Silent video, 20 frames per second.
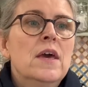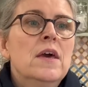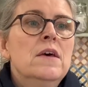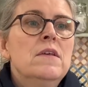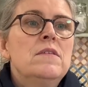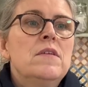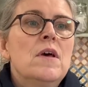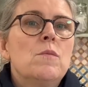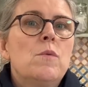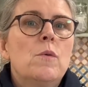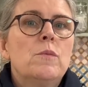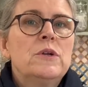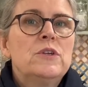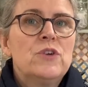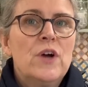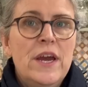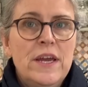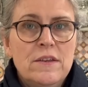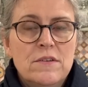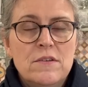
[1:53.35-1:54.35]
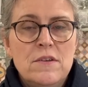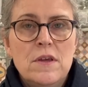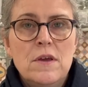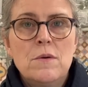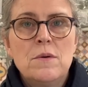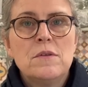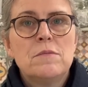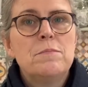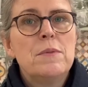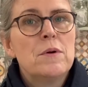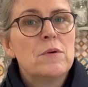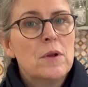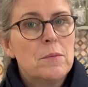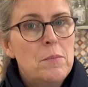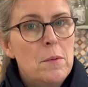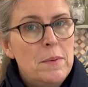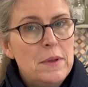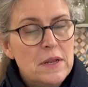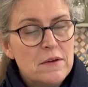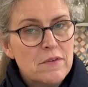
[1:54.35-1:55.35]
So what we're trying to do is build up
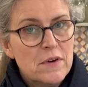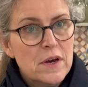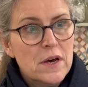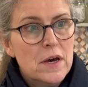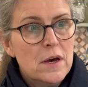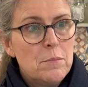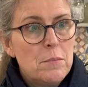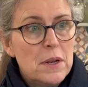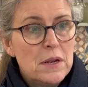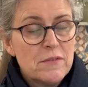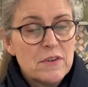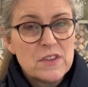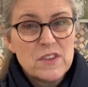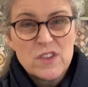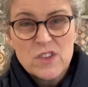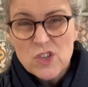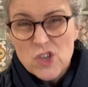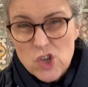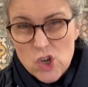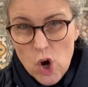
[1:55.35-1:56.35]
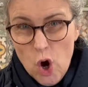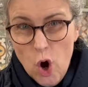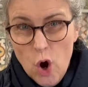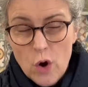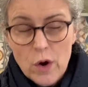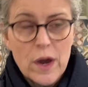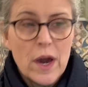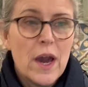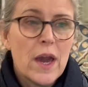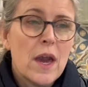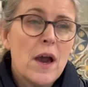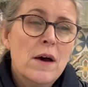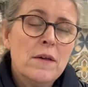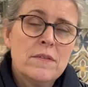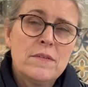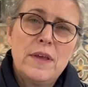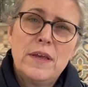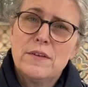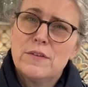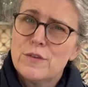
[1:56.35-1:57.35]
a bit of a stock. I can't
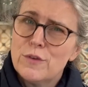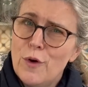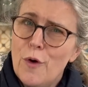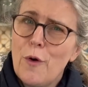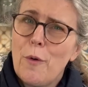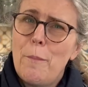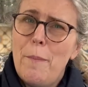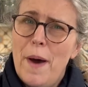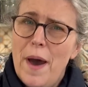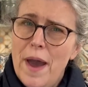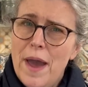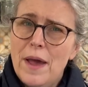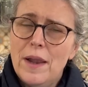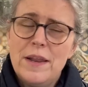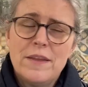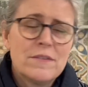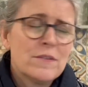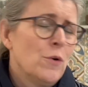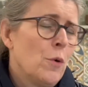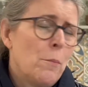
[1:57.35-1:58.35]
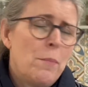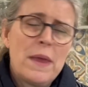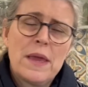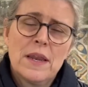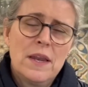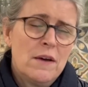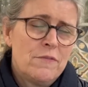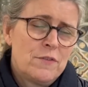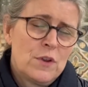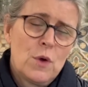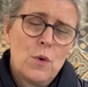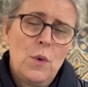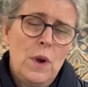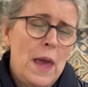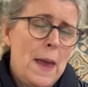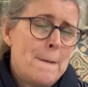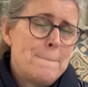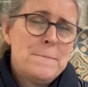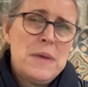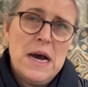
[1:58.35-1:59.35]
say a stockpile, it's not big enough to call
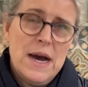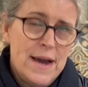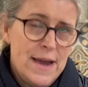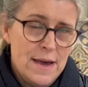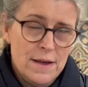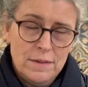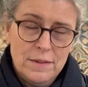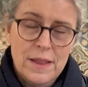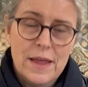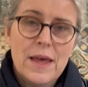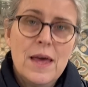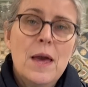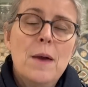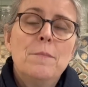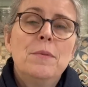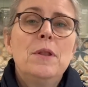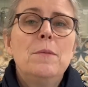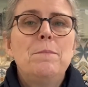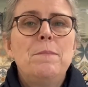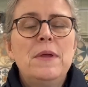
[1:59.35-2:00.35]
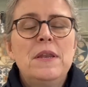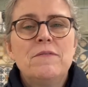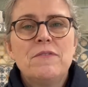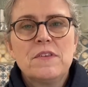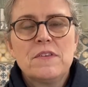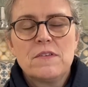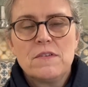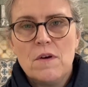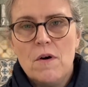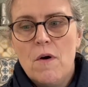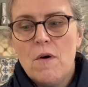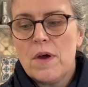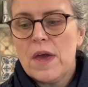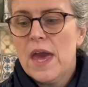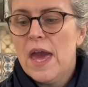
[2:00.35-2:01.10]
it a pile, but a bit of a stock.